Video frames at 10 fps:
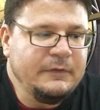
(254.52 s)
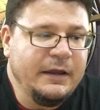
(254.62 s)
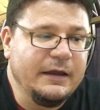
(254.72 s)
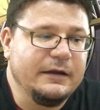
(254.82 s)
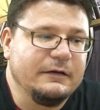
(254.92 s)

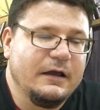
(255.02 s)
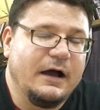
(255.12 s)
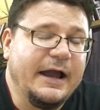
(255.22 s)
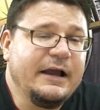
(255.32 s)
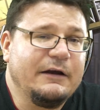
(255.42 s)
and
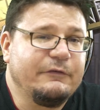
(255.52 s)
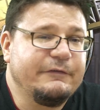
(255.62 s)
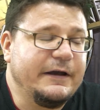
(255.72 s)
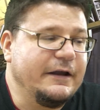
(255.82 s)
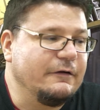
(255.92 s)
Icon was
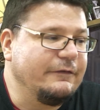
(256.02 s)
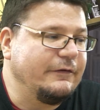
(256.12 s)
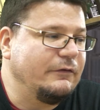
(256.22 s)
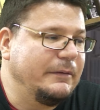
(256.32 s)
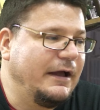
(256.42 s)
very
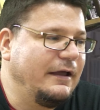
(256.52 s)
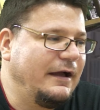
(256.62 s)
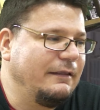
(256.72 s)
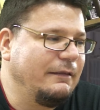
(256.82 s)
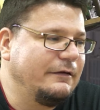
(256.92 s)
interesting to me. I,
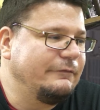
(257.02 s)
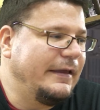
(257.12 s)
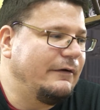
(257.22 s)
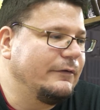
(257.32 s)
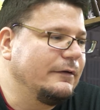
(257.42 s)
I loved
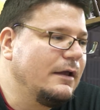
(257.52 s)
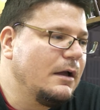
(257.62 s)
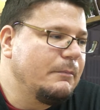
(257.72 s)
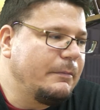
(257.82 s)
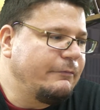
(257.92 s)
that one.
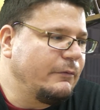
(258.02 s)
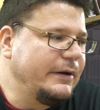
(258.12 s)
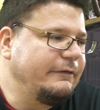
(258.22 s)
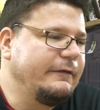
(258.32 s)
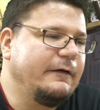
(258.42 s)
But before
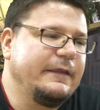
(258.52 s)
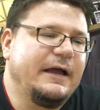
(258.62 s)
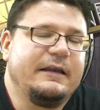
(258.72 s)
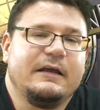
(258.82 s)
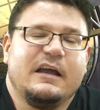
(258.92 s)
we get to all
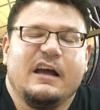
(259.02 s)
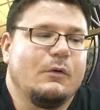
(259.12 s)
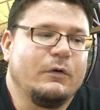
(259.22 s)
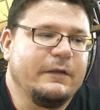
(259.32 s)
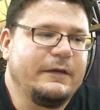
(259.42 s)
that,
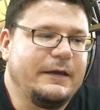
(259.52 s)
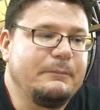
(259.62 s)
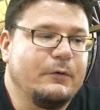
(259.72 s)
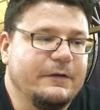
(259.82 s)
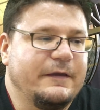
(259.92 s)
one of the
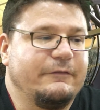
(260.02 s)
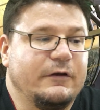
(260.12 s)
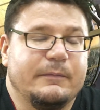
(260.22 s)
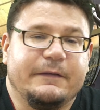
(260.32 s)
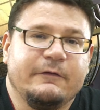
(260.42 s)
important things
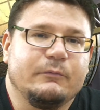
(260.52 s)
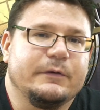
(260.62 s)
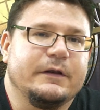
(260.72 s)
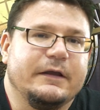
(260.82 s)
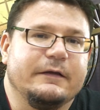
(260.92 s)
to know about this
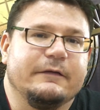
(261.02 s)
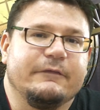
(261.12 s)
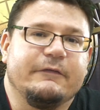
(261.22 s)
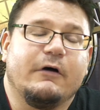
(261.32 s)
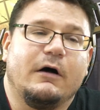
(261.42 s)
one
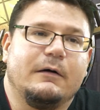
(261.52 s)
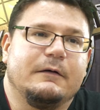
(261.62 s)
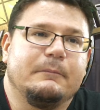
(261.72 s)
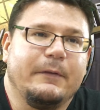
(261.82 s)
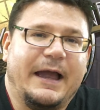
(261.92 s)
is it's
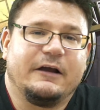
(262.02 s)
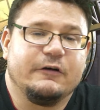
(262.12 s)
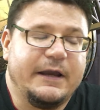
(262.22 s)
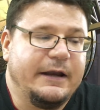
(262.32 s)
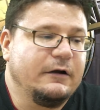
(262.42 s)
all black
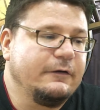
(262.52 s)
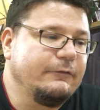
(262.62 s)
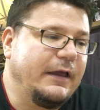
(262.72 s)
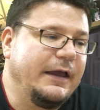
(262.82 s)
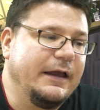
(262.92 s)

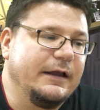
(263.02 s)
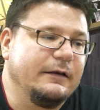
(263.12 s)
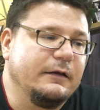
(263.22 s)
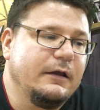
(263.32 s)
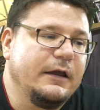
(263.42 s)
creators
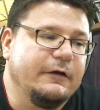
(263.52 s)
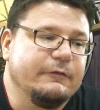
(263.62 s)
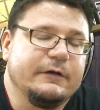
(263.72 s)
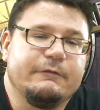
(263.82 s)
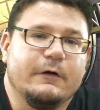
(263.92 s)
and it
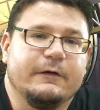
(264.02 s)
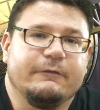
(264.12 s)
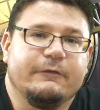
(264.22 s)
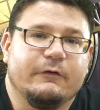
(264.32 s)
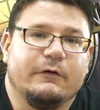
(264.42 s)
really
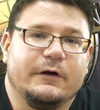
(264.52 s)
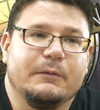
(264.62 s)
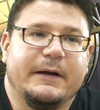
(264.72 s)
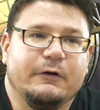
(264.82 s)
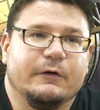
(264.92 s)
focuses
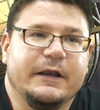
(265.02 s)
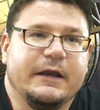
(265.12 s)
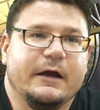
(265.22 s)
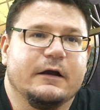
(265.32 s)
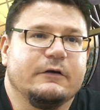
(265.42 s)
on minority
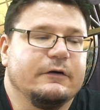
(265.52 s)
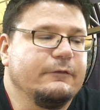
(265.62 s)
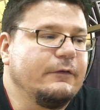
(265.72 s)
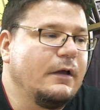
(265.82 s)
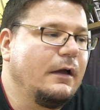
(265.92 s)

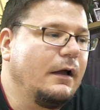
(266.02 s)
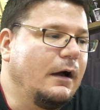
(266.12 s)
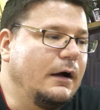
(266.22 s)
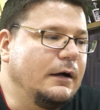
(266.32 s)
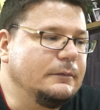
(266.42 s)
characters,
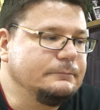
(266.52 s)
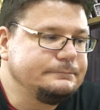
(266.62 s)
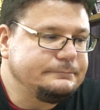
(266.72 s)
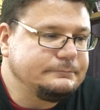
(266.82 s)
um,